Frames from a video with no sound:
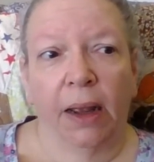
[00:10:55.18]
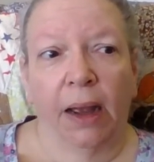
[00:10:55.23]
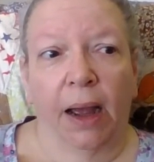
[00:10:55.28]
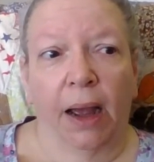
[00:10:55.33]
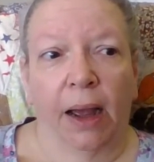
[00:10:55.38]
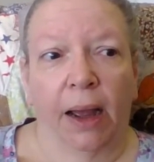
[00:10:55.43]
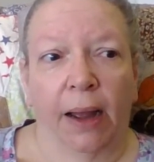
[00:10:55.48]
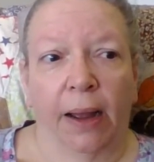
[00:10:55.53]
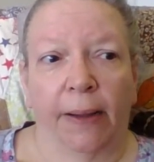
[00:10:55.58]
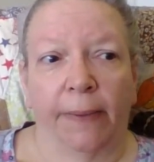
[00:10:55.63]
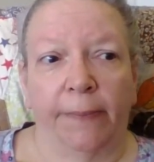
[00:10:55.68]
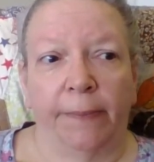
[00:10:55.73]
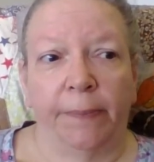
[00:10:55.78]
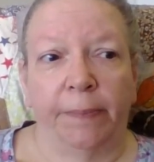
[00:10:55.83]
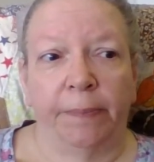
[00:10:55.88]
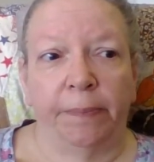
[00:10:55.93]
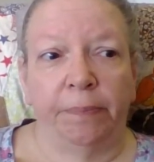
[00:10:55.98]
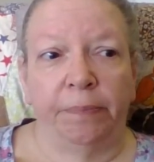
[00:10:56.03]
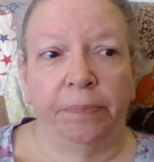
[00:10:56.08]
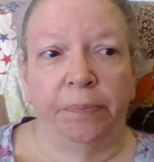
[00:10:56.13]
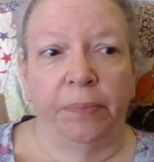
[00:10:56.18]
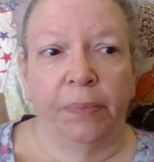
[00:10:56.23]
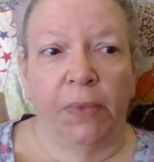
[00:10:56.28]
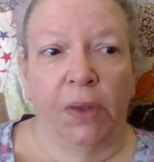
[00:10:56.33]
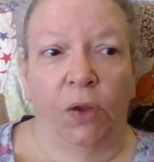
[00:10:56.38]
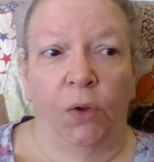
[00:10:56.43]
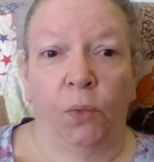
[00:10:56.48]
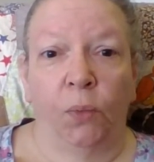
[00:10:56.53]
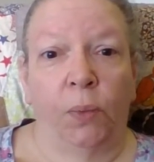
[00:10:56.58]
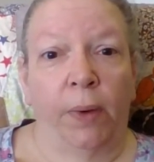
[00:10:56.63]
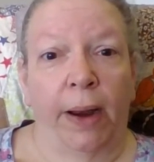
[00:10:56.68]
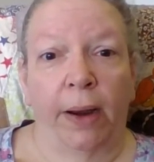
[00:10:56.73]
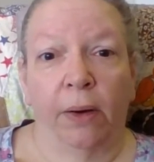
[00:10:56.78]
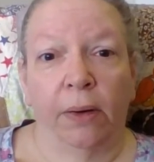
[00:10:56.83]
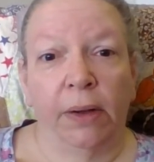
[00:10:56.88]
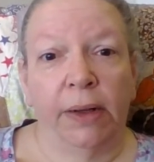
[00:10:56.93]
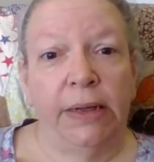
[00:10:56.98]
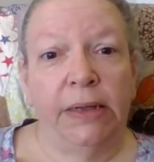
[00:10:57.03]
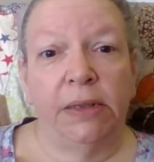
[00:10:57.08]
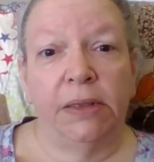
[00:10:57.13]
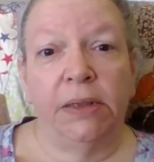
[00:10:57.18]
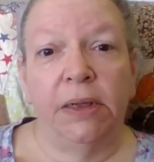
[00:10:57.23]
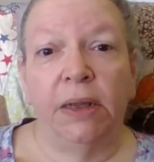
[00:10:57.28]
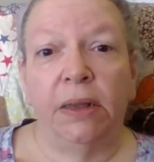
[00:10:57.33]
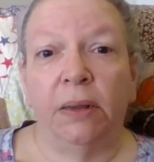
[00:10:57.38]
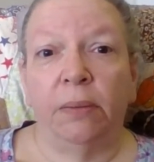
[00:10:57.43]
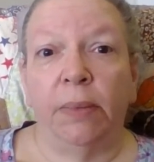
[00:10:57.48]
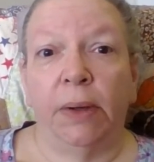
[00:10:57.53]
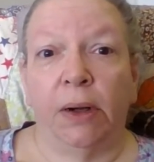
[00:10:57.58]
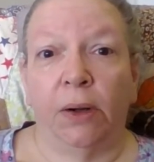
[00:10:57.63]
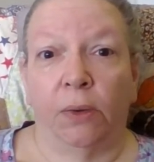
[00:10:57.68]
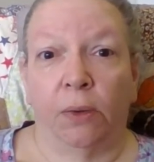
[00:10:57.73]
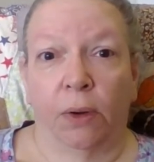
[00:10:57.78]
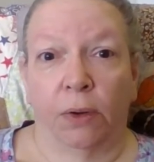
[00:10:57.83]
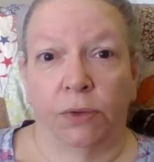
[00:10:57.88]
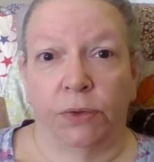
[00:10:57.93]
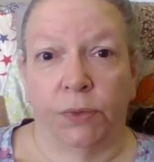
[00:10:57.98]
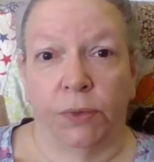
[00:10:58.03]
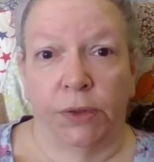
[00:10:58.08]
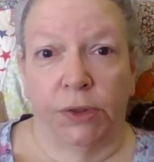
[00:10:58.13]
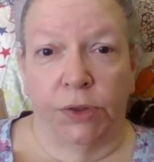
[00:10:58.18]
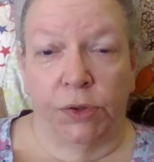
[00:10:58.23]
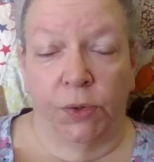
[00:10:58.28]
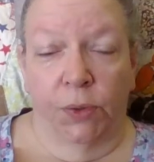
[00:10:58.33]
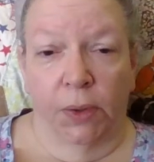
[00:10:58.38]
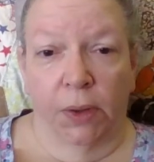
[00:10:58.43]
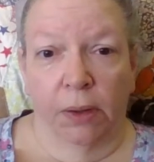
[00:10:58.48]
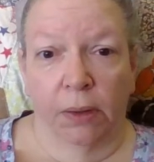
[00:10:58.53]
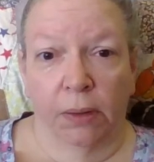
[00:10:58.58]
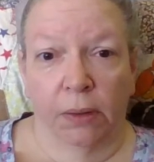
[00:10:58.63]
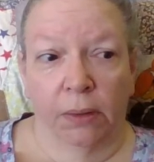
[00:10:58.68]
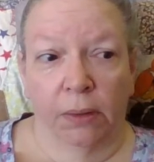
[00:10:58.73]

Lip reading: Um, you rarely see them in a grocery store.